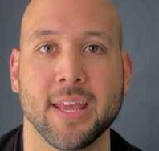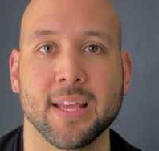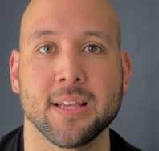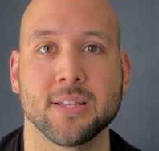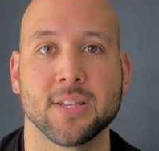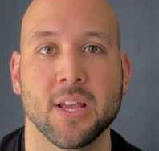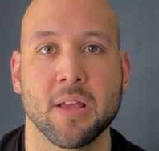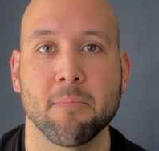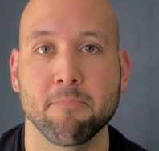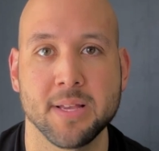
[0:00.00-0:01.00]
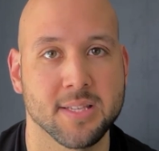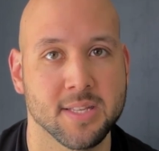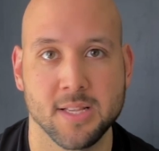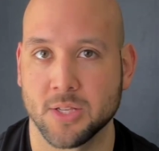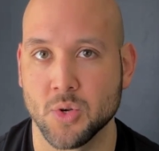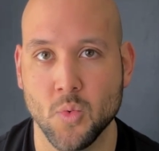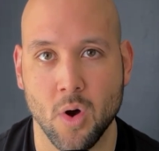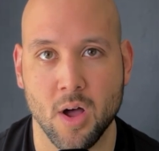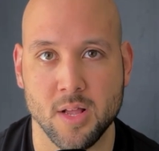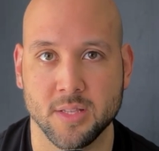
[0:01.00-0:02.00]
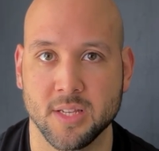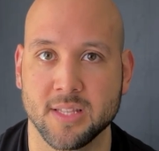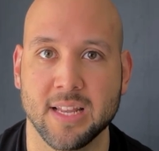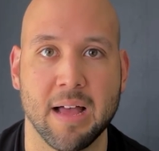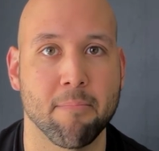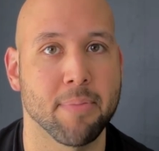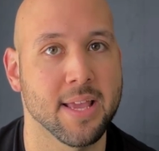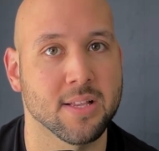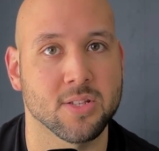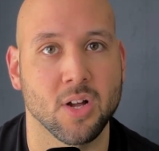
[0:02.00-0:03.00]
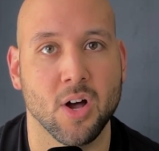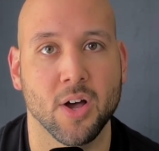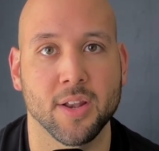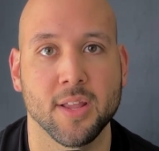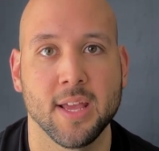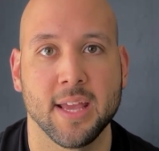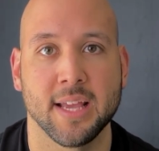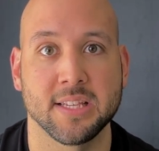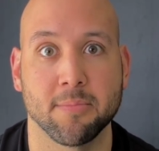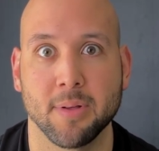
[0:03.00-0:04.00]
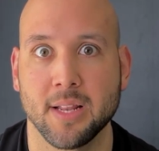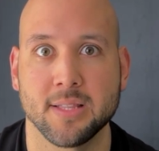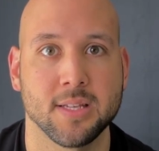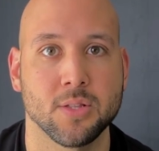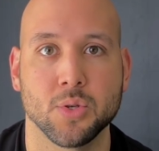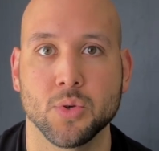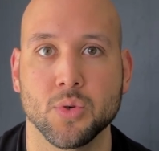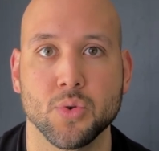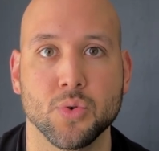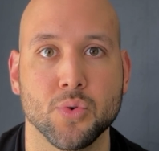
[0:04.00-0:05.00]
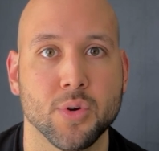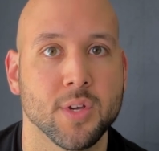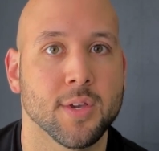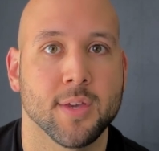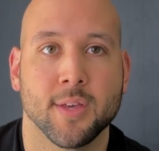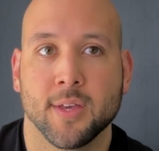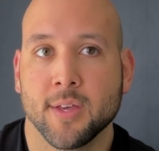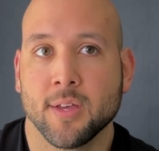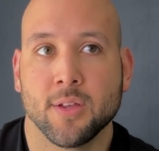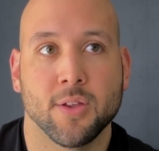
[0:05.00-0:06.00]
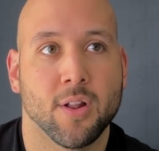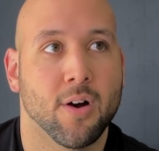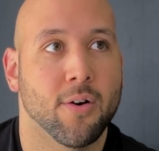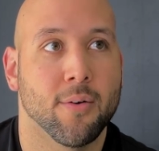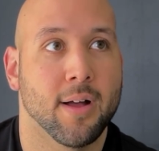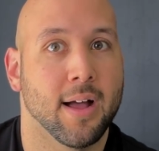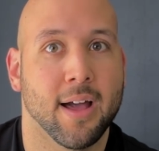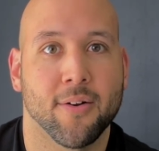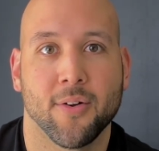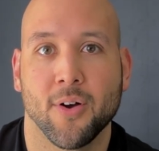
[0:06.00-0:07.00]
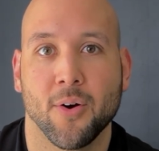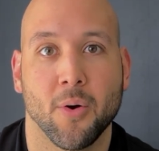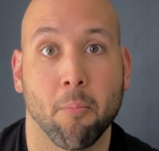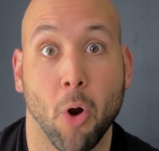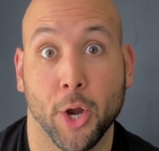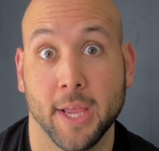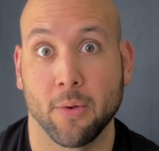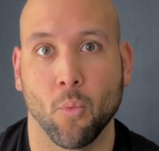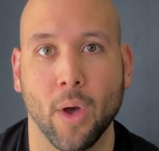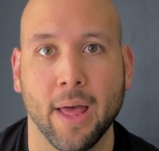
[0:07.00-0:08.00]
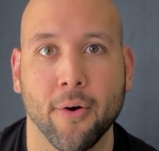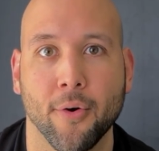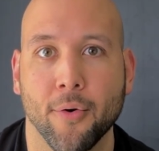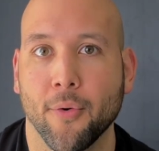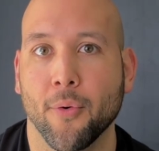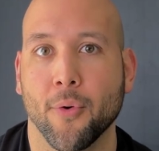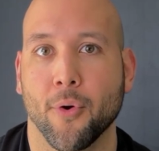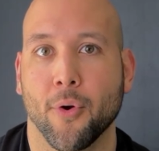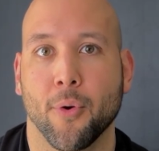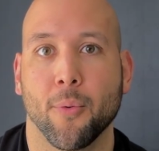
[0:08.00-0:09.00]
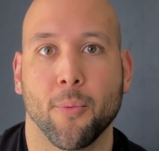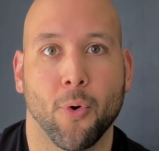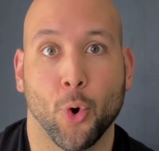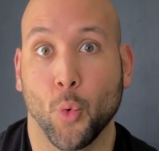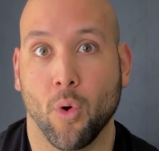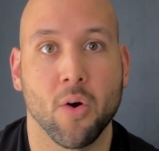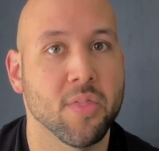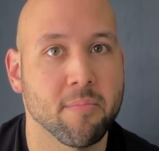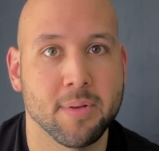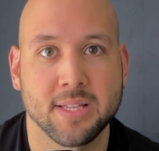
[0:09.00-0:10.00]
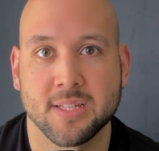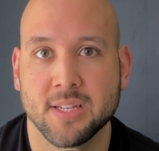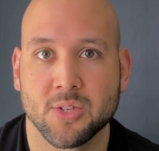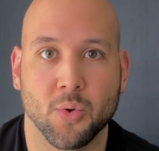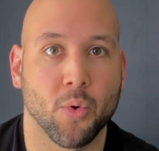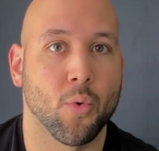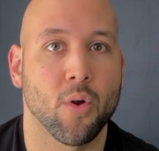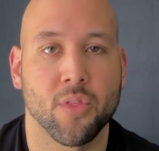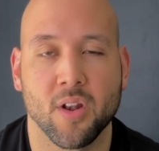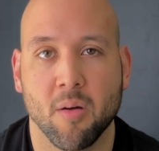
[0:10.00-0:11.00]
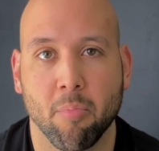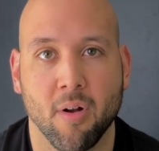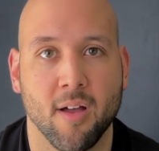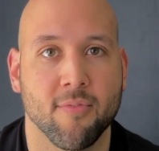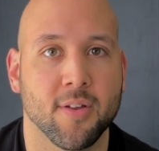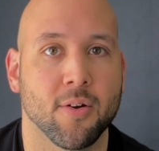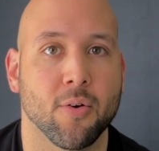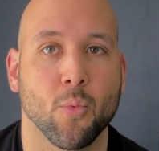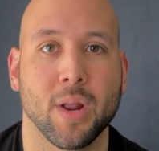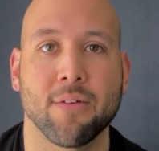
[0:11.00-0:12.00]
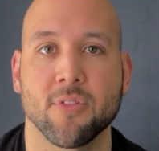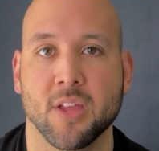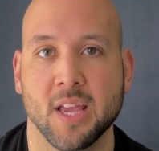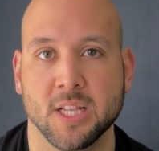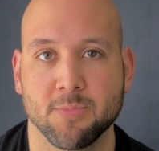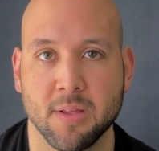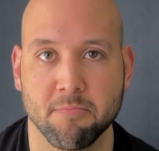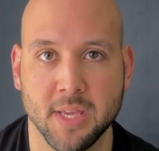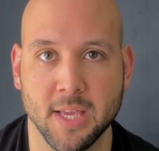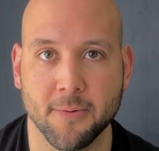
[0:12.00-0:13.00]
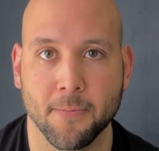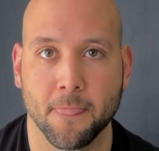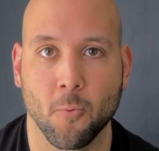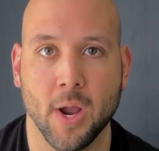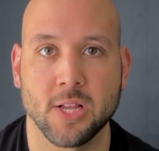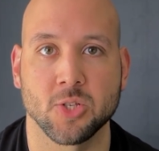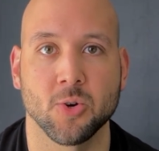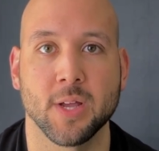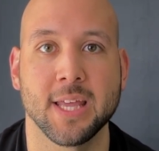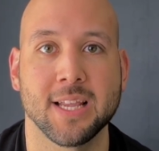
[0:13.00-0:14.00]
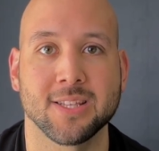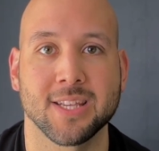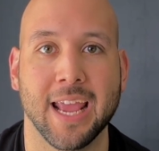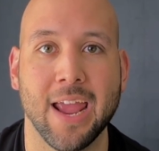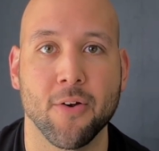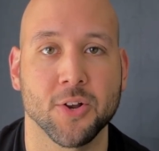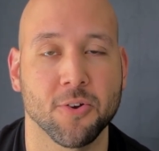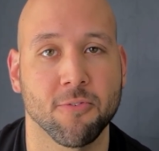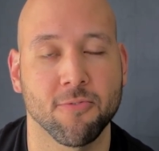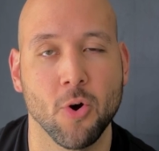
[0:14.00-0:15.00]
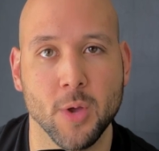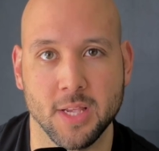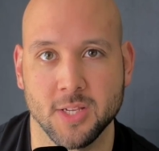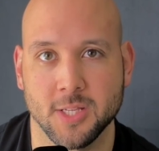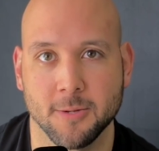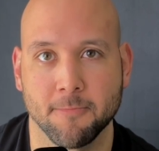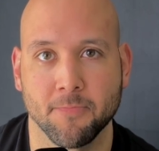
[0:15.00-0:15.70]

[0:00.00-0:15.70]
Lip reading: his business nuance. It's not based on his ability to, market well or grow the business or grow the nonprofit or whatever the case may be, right? So it is character focused